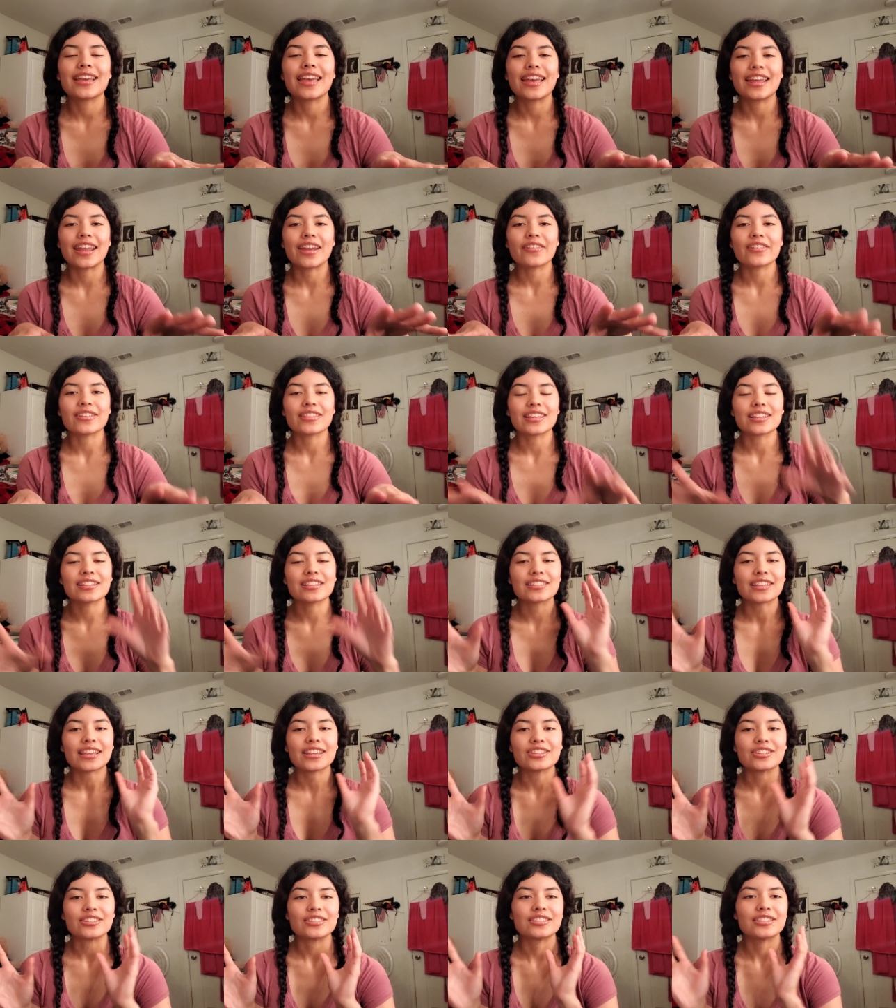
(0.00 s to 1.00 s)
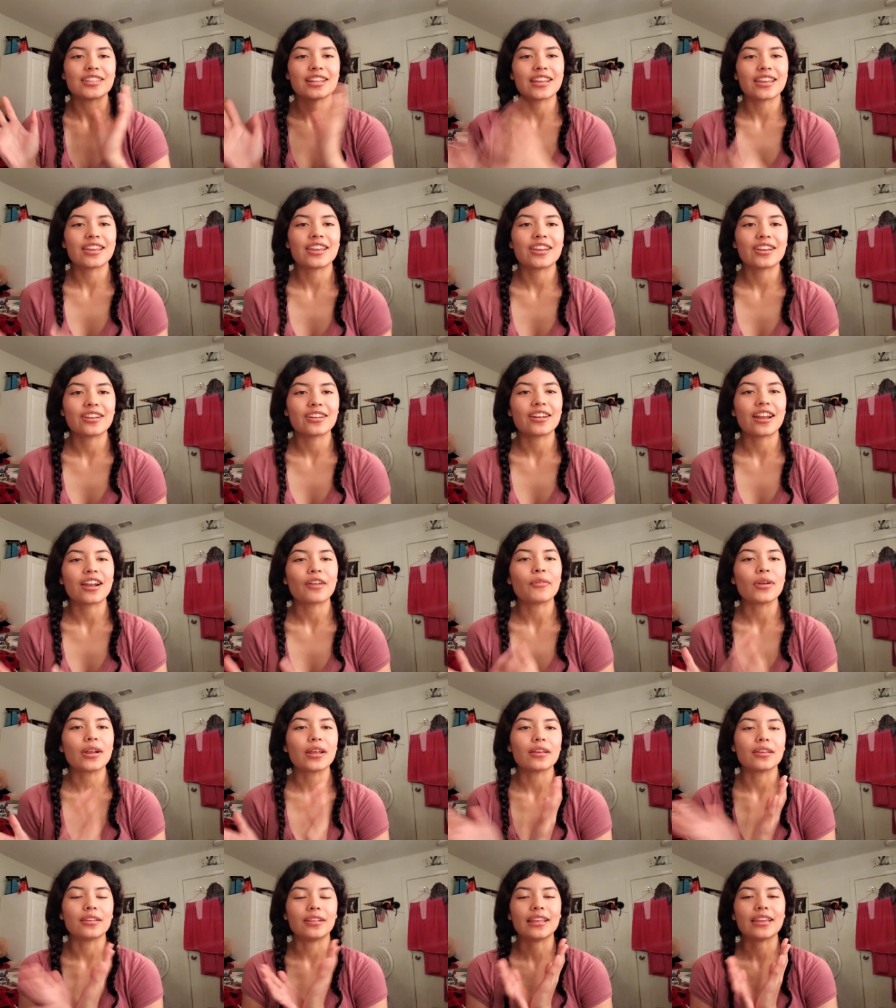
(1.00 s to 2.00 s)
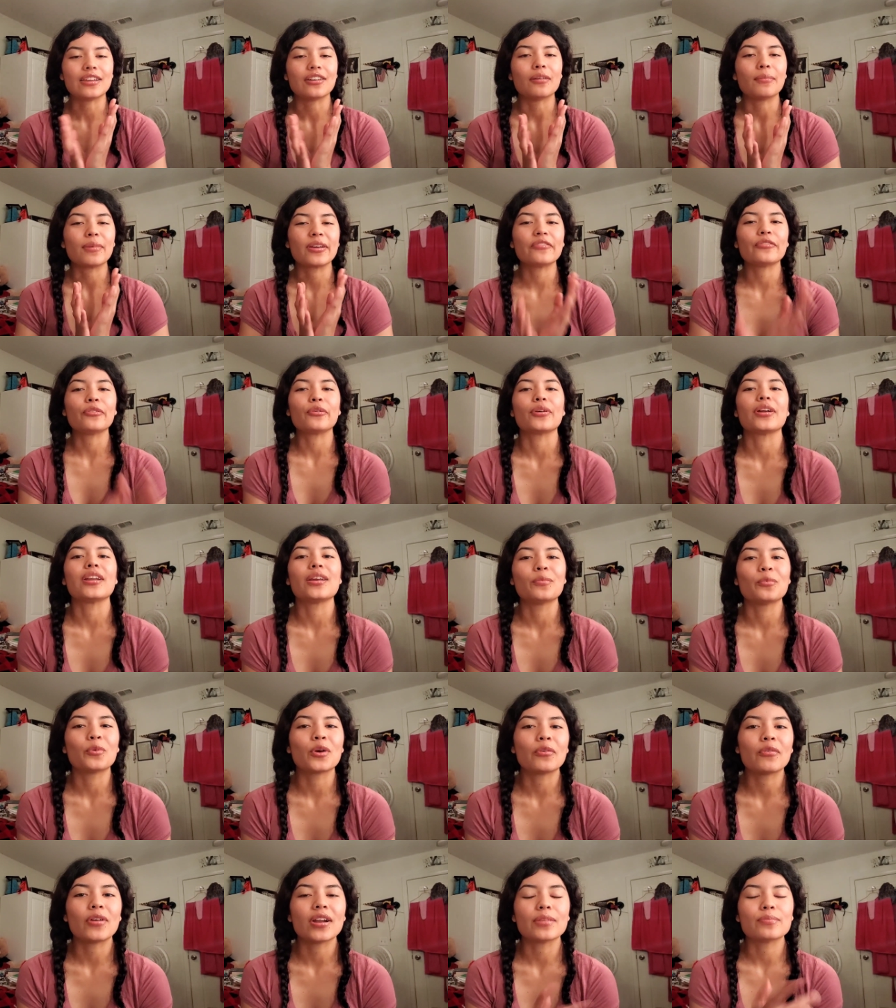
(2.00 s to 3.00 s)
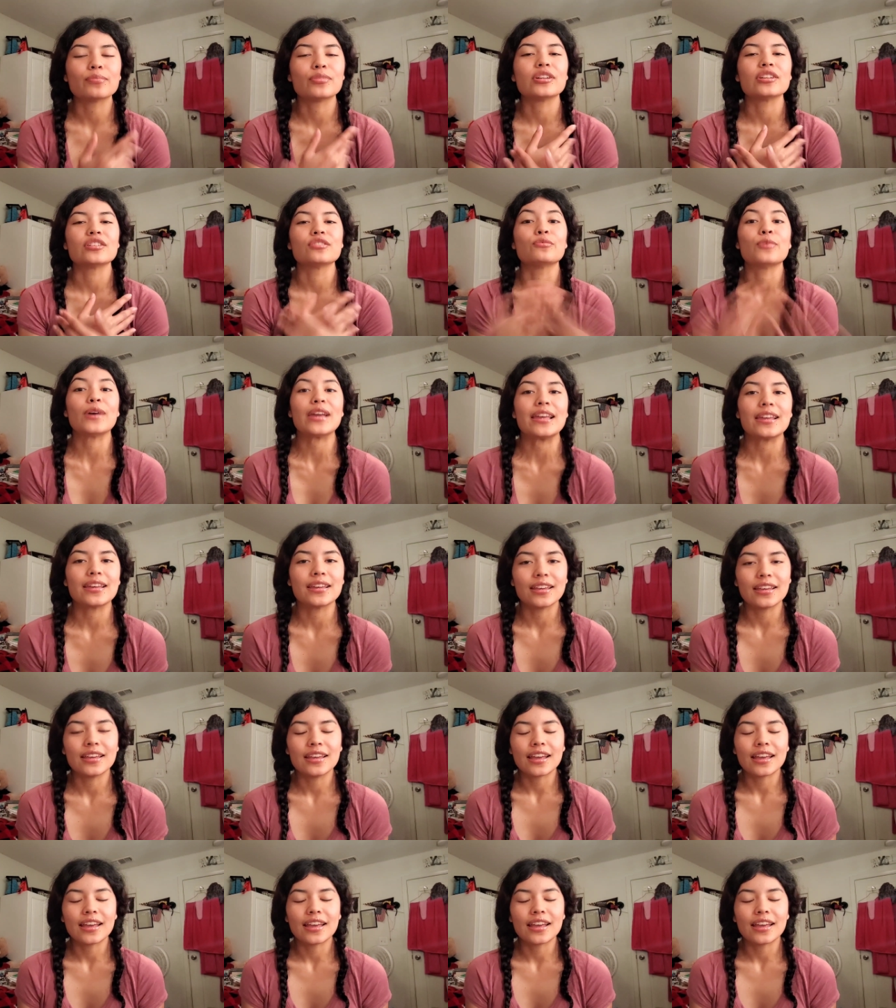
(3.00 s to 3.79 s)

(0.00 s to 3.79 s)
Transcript: and everything's like just sitting here, I don't want it like on my floor anymore. I want to put it away.